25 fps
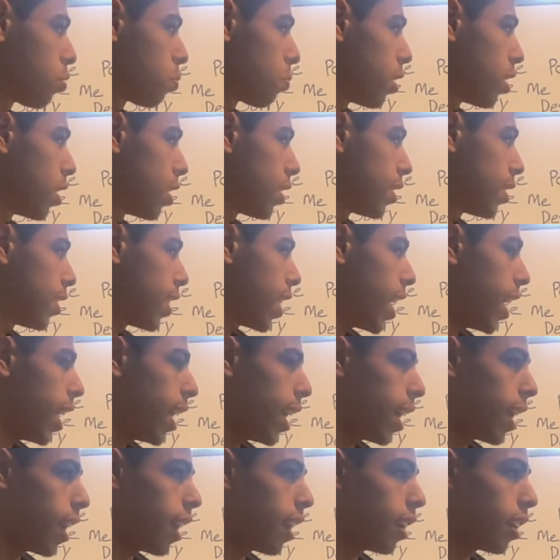one is the
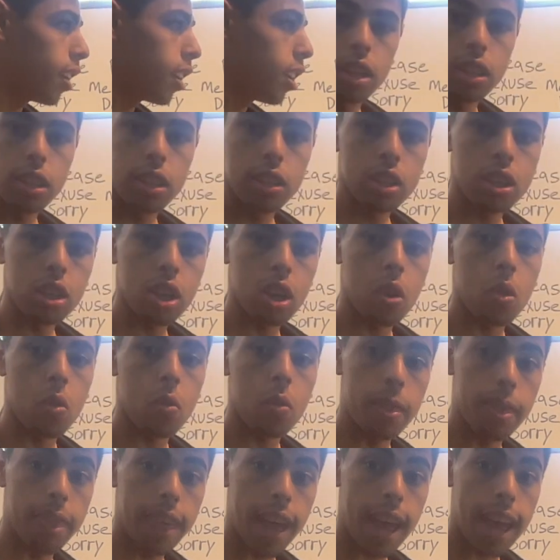A. So
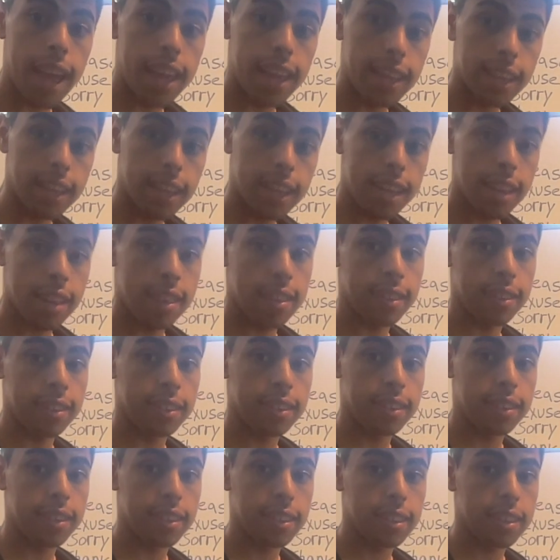that
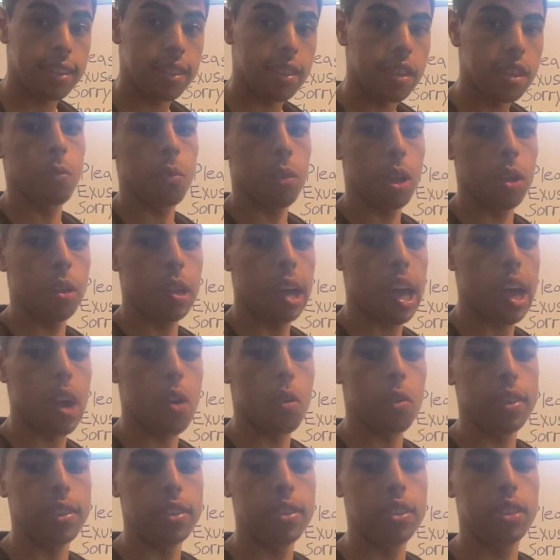is how
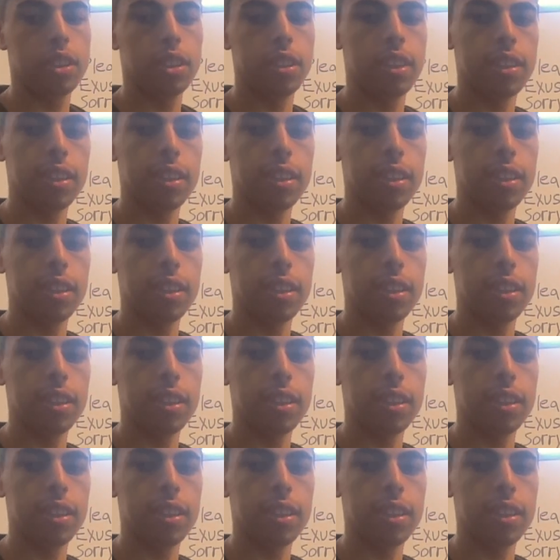it's